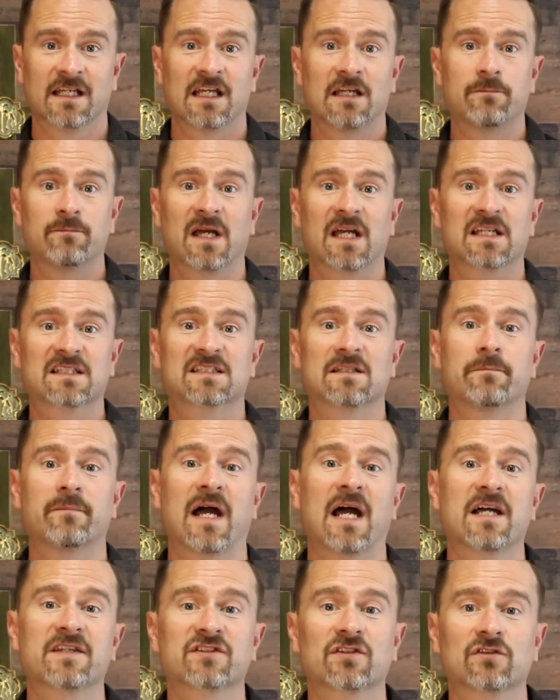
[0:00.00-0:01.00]
it makes the
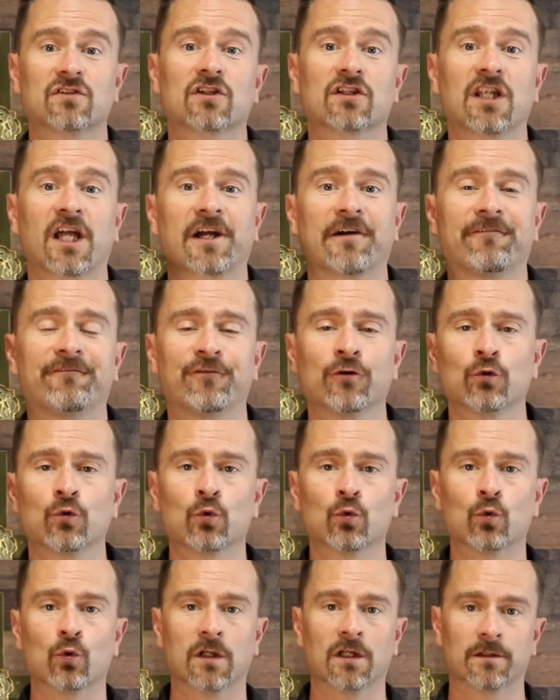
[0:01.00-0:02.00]
master look like a
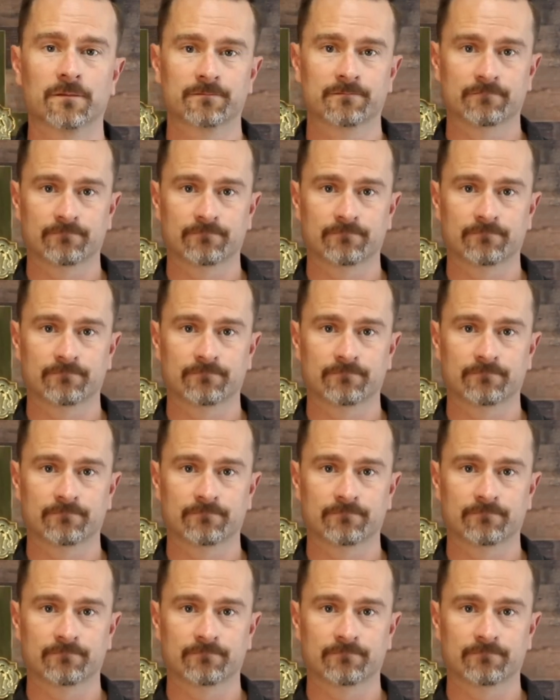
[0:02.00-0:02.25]
fool,